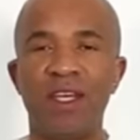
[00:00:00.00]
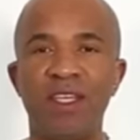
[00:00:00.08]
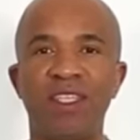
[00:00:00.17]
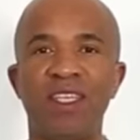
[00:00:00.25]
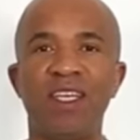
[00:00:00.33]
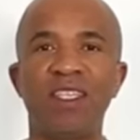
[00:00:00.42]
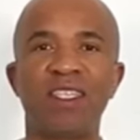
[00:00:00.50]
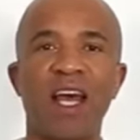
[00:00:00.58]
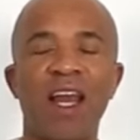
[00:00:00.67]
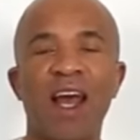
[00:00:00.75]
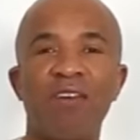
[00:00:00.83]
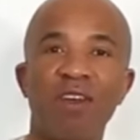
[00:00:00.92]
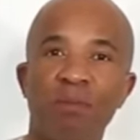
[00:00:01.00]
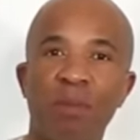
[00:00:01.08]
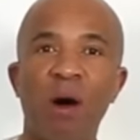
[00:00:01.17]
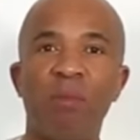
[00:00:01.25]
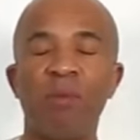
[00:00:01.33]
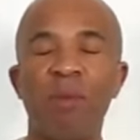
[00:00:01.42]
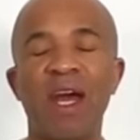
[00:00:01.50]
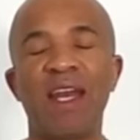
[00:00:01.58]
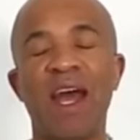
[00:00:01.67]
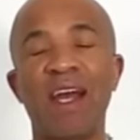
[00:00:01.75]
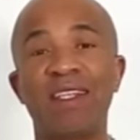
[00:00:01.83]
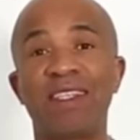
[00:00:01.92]
This is Larry the
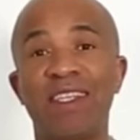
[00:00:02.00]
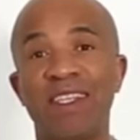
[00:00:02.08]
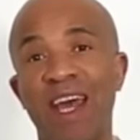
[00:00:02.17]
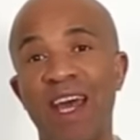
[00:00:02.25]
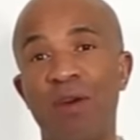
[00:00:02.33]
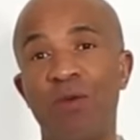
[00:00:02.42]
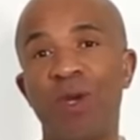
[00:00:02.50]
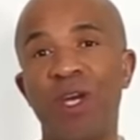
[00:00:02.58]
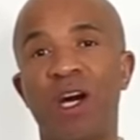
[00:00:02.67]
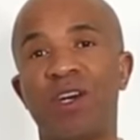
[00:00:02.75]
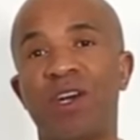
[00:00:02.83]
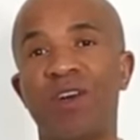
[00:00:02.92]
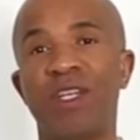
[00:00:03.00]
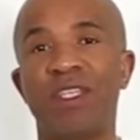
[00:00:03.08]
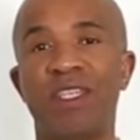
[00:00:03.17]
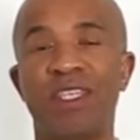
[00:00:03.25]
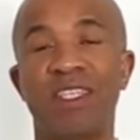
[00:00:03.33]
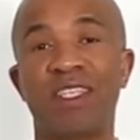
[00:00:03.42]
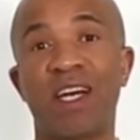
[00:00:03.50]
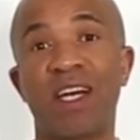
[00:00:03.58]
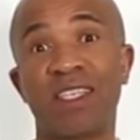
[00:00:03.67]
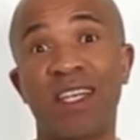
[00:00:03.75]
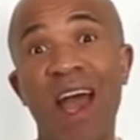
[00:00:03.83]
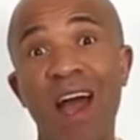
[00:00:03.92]
Barberman, and today we are going to
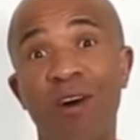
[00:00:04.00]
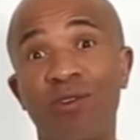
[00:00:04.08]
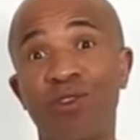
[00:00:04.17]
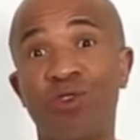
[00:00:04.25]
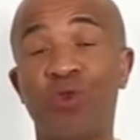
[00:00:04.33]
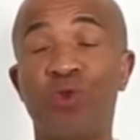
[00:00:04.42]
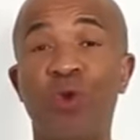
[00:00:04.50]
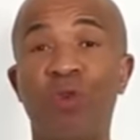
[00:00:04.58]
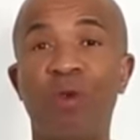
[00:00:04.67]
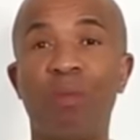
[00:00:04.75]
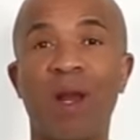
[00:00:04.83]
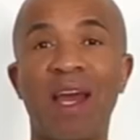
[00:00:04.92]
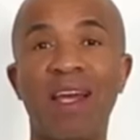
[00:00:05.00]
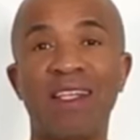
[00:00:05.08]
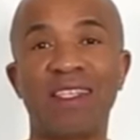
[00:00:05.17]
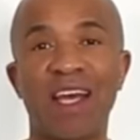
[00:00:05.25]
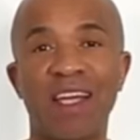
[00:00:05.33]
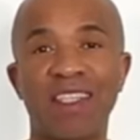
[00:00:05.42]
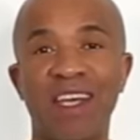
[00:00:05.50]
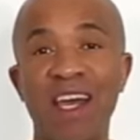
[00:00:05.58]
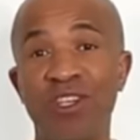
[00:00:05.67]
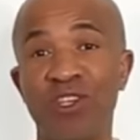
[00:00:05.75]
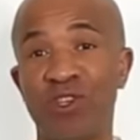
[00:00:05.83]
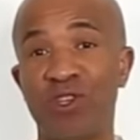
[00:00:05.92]
discuss how to replace a
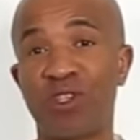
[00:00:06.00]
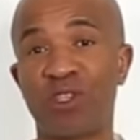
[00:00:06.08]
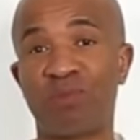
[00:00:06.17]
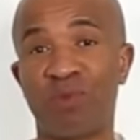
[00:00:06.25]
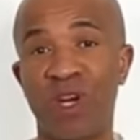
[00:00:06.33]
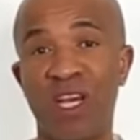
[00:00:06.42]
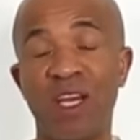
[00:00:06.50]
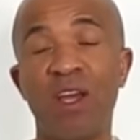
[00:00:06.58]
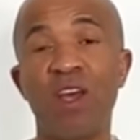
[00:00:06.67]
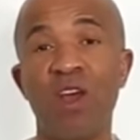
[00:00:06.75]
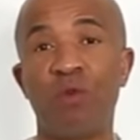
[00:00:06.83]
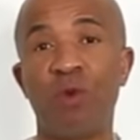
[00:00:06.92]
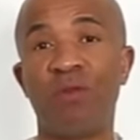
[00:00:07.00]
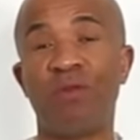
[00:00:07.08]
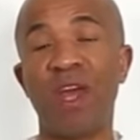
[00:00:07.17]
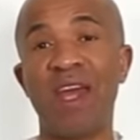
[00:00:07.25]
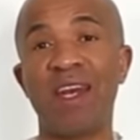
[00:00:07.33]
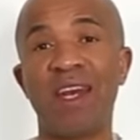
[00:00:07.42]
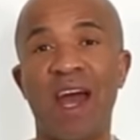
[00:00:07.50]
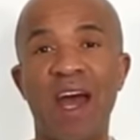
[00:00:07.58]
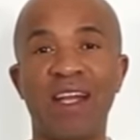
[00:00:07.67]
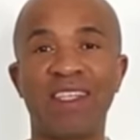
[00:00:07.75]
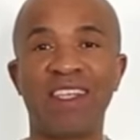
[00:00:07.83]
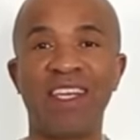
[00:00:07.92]
tension spring within
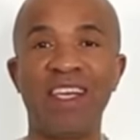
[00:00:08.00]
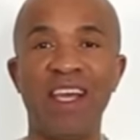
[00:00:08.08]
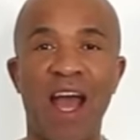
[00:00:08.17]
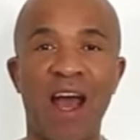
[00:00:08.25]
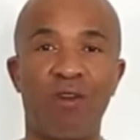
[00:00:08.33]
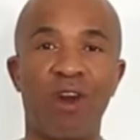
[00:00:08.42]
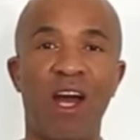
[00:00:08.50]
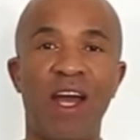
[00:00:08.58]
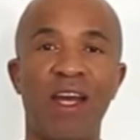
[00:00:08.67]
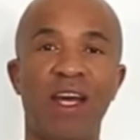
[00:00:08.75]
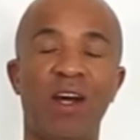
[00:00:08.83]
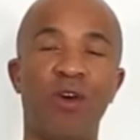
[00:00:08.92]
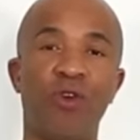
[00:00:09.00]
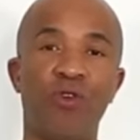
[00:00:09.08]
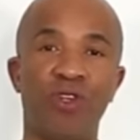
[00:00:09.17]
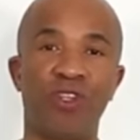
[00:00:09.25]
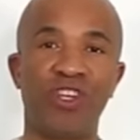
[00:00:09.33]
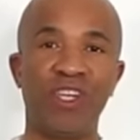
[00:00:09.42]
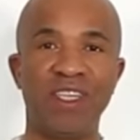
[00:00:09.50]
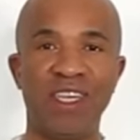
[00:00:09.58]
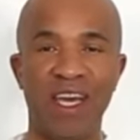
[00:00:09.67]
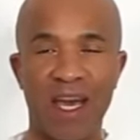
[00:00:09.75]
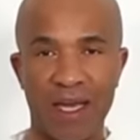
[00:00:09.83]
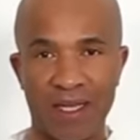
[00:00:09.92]
a T-Outliner or a
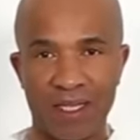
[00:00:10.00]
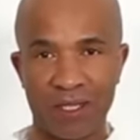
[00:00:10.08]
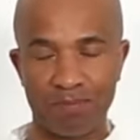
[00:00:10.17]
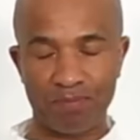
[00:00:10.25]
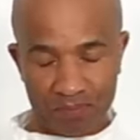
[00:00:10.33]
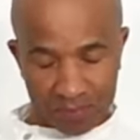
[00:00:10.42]
GTX.